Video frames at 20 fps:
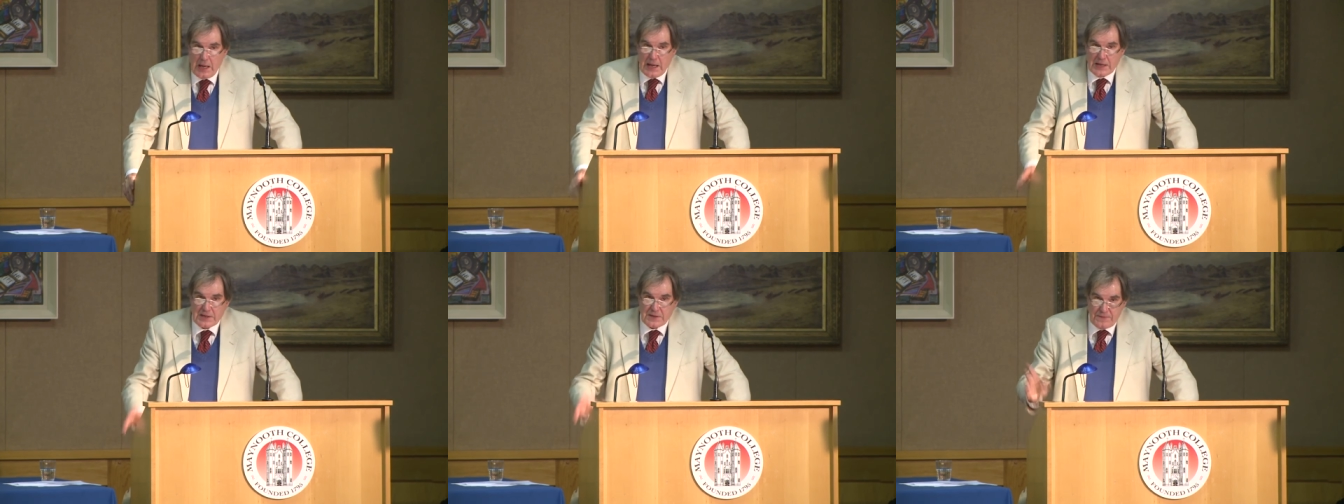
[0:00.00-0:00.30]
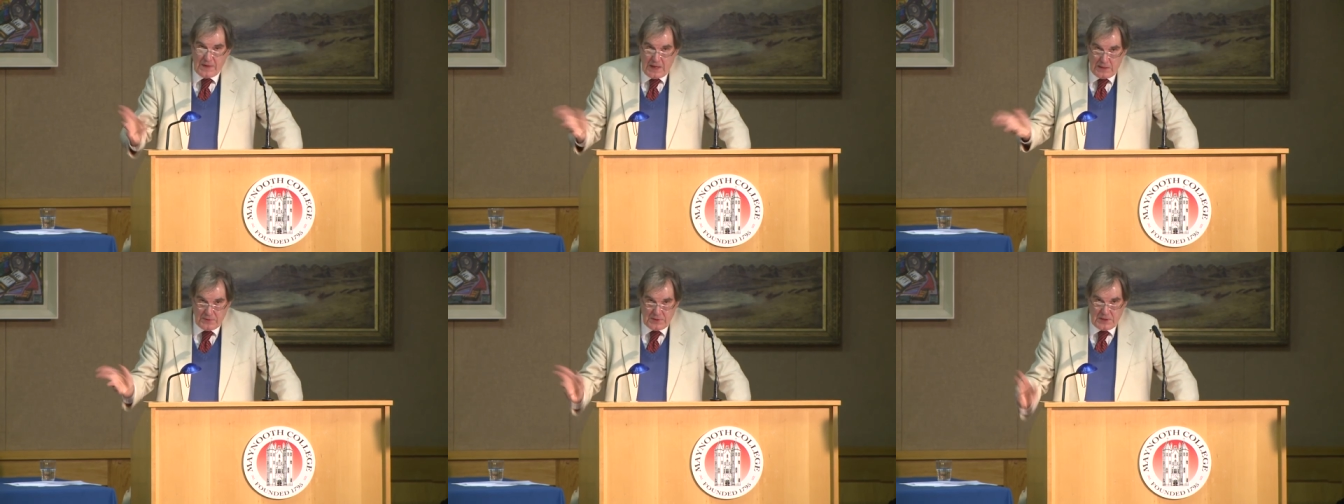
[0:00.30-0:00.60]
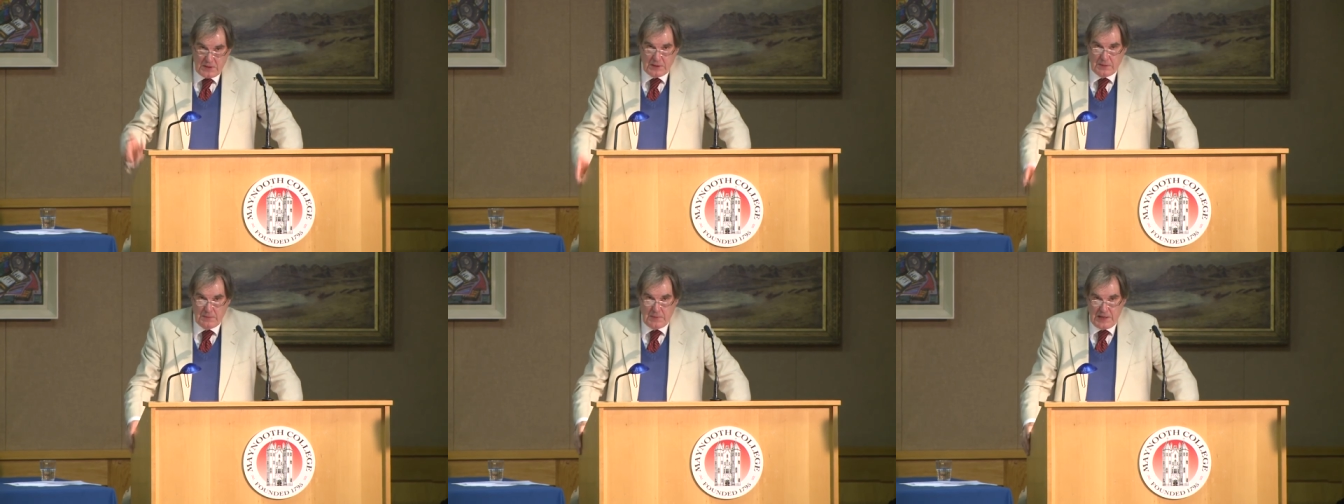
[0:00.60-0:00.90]
as found
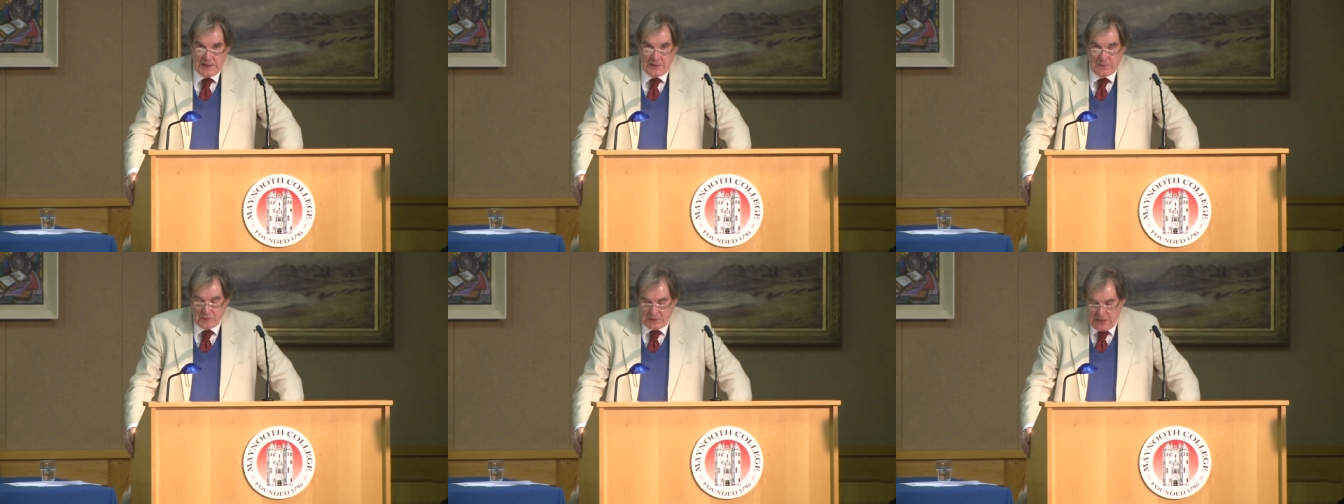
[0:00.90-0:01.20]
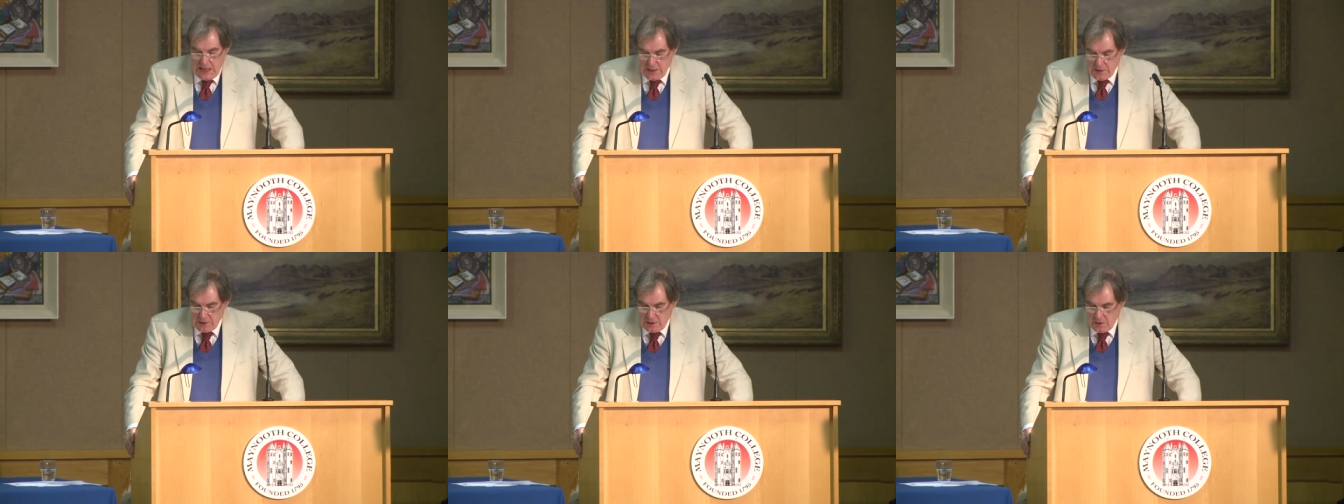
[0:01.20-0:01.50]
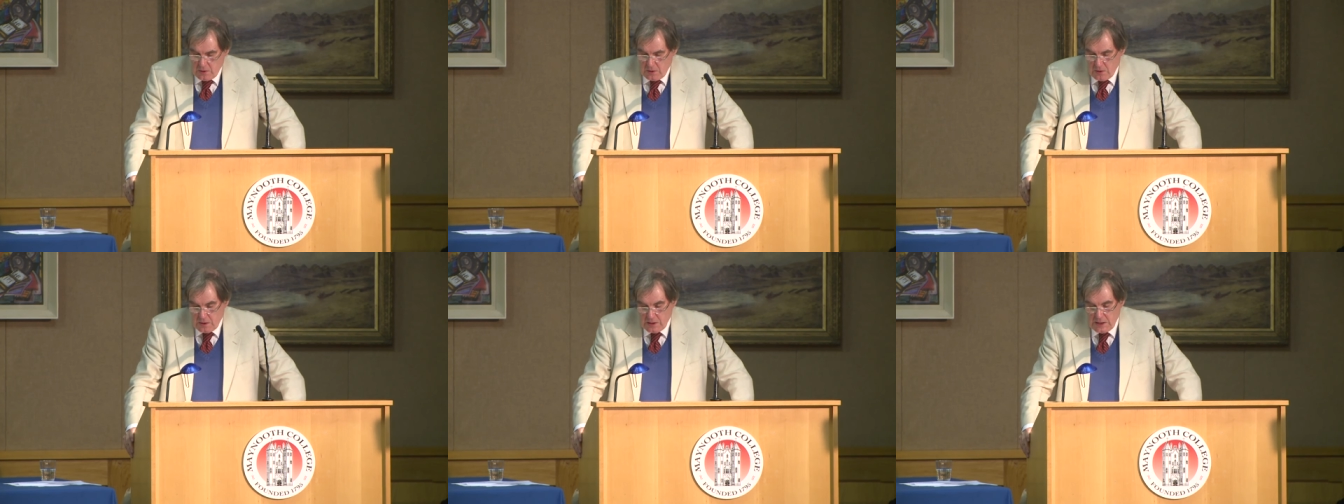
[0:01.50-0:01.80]
in medieval canon
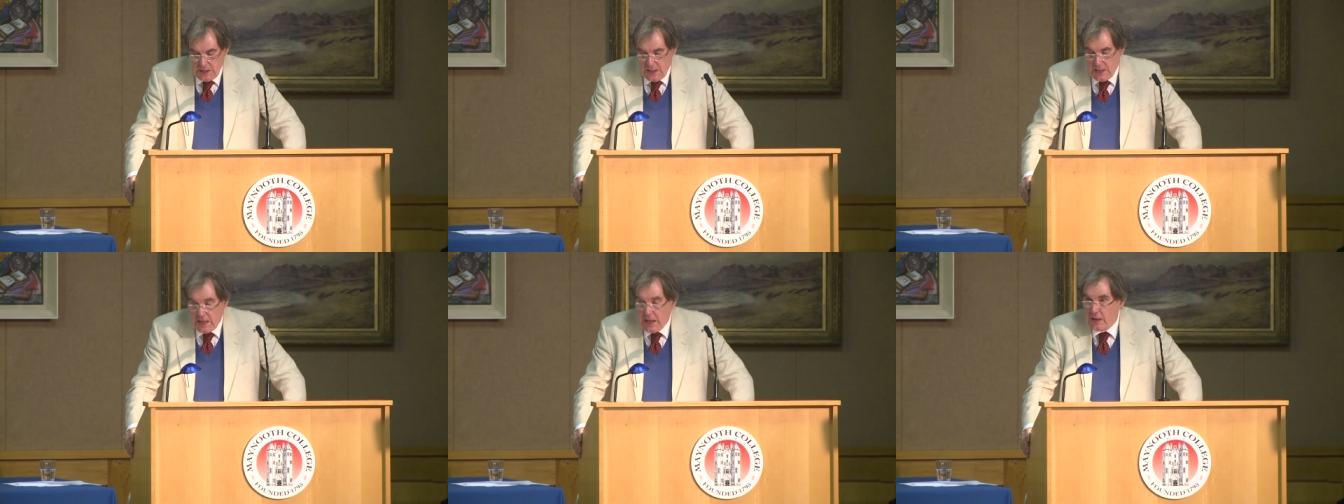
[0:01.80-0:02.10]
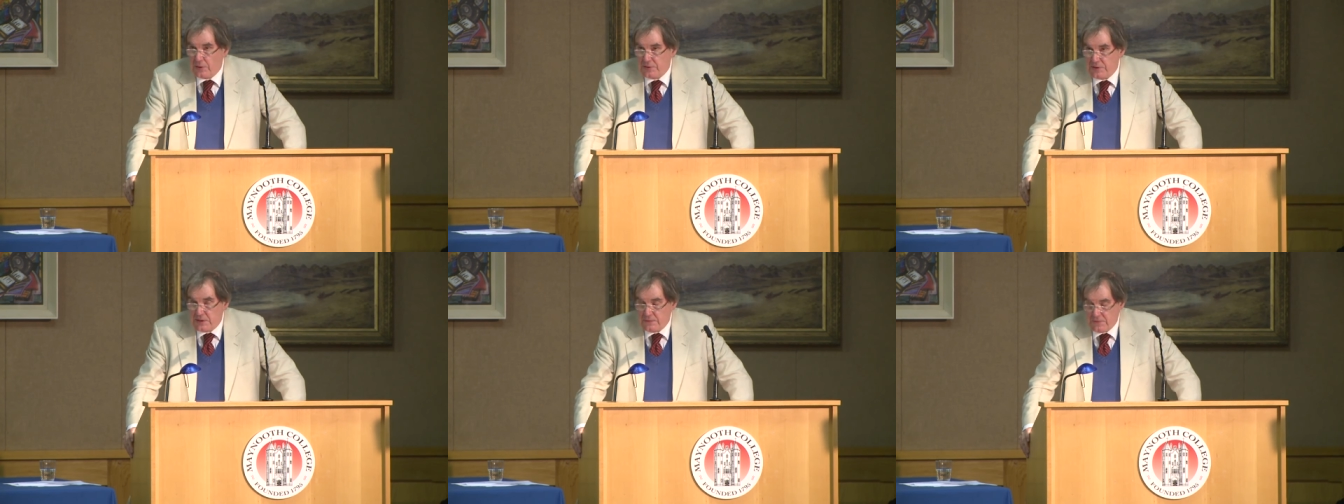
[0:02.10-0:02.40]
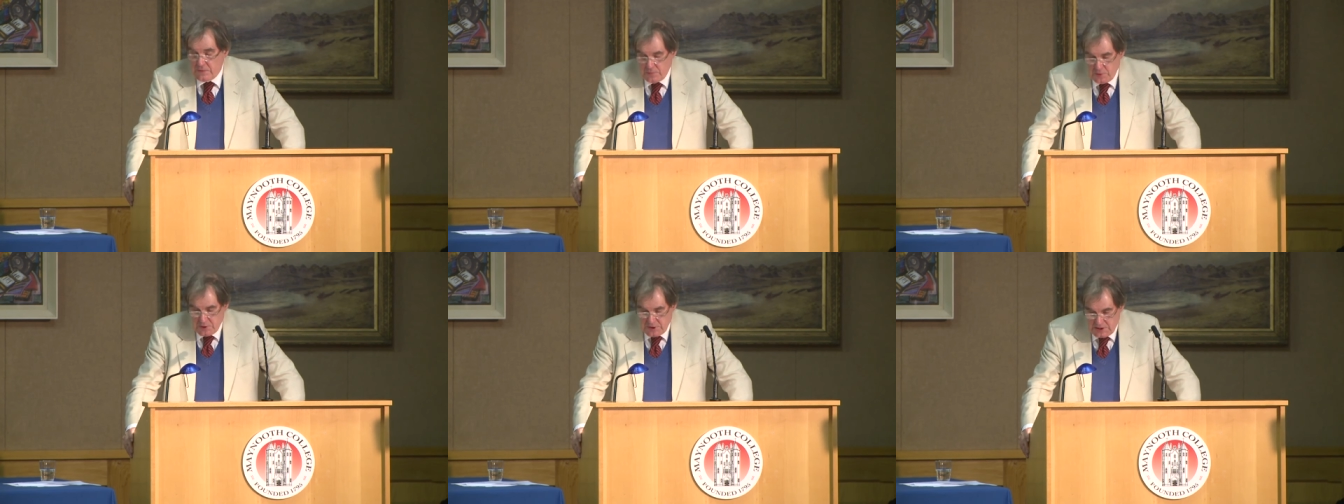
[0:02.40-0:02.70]
law,
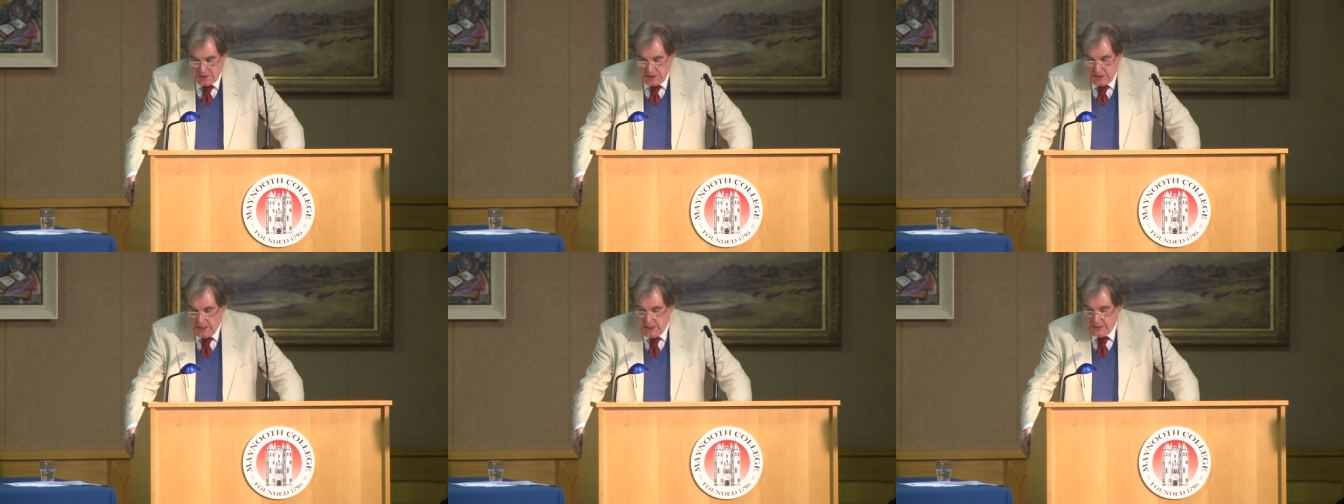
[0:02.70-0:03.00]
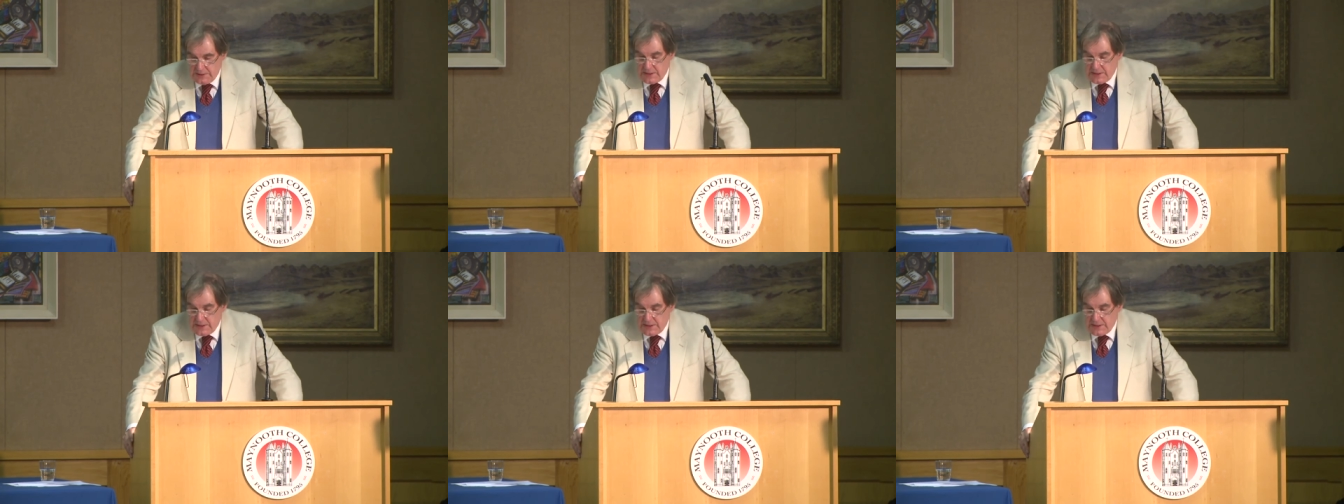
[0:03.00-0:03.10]
Audivimus,